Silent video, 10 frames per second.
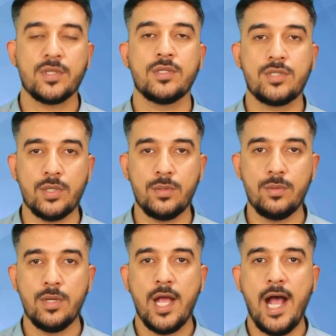
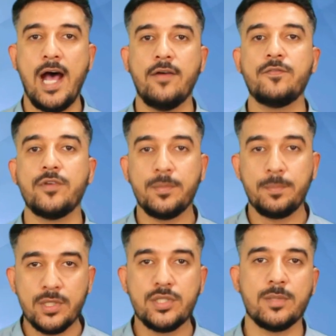to have
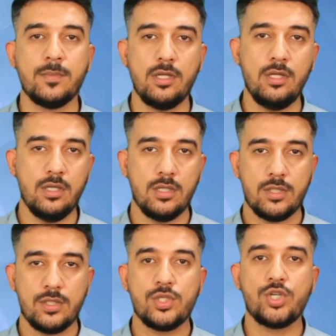reputable
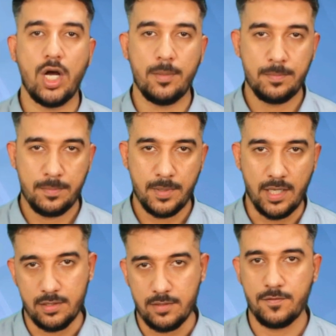job
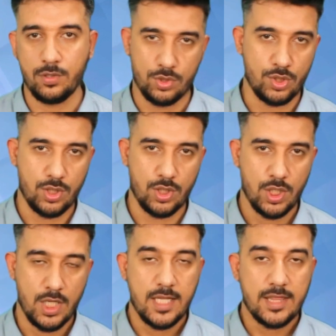in the future.
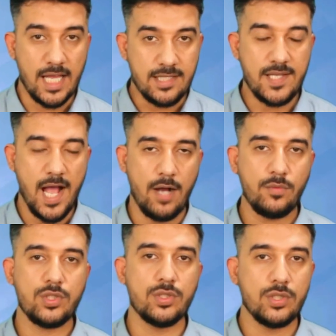That's how
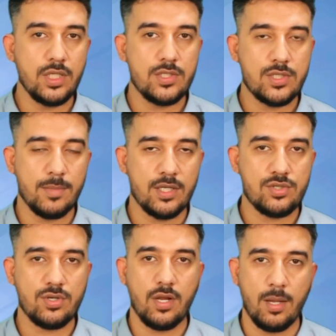you need to
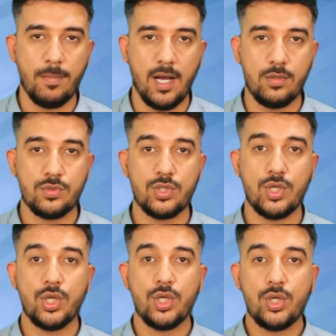mention about
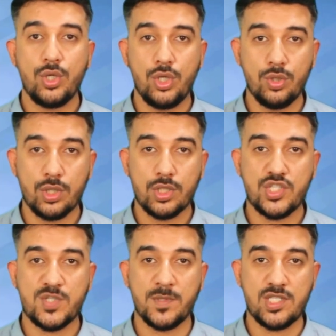your
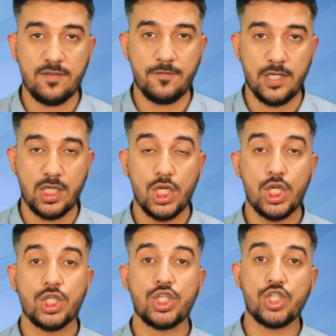specific
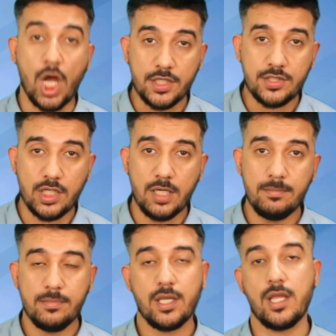
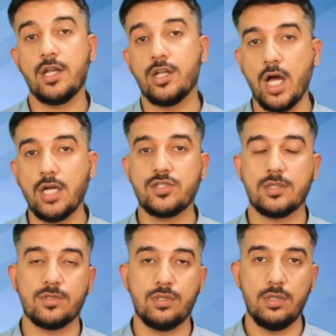short-term and
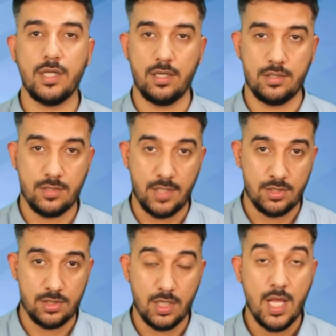long-term goal in
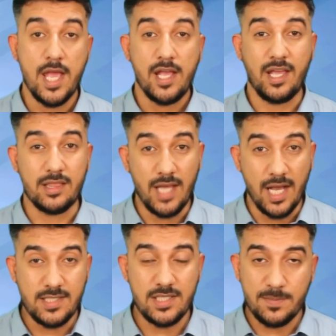introduction.
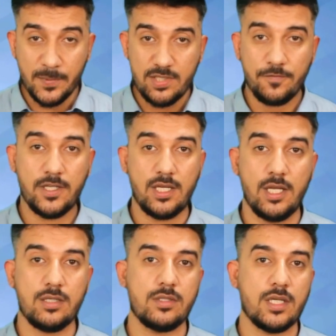That's specific
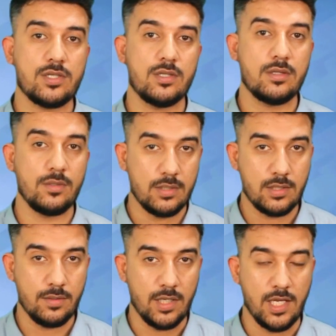introduction
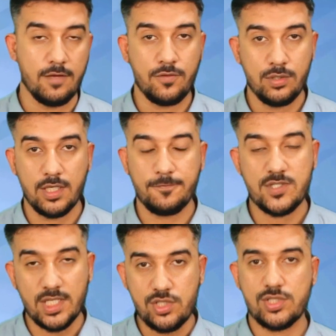if you give
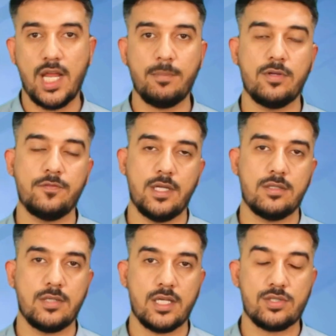such type of
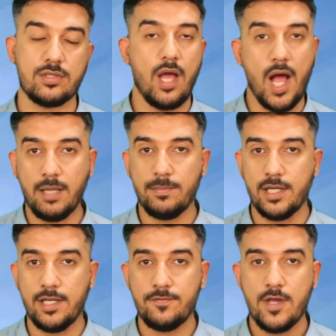introduction, I
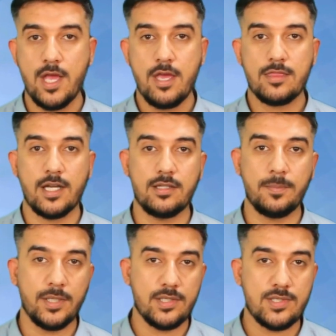believe that the
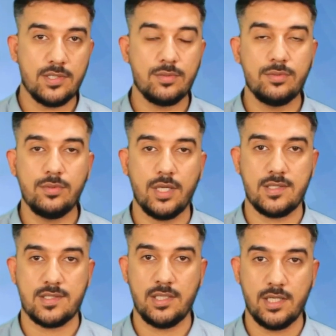person who is
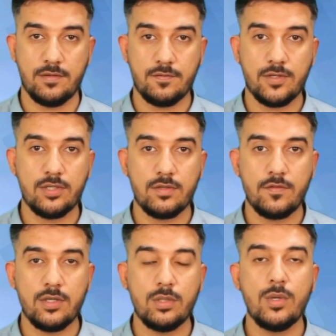sitting in front
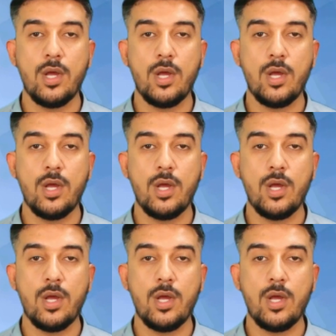of you